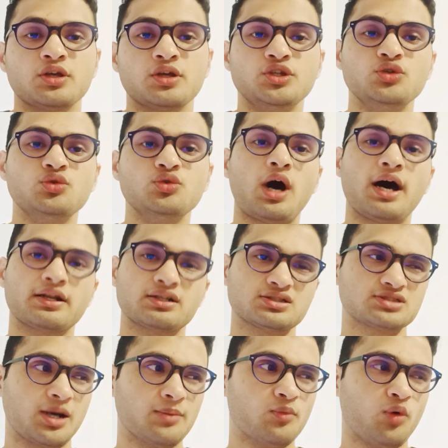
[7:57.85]
you are
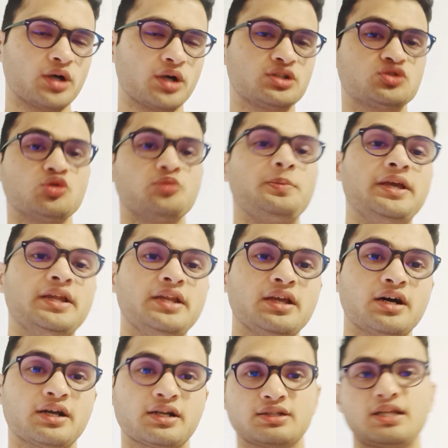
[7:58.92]
somewhat
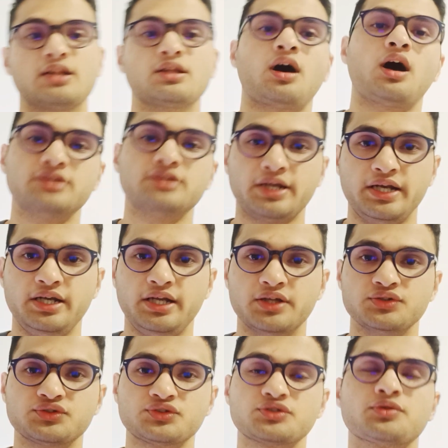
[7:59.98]
superior than the other
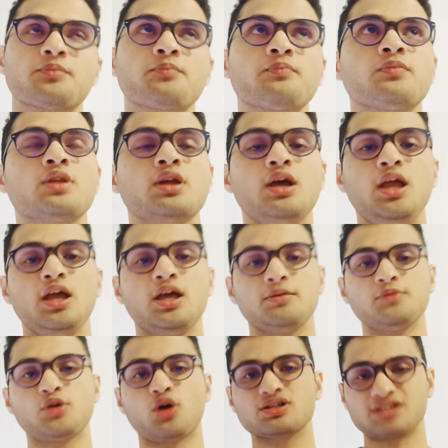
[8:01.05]
Indians. Because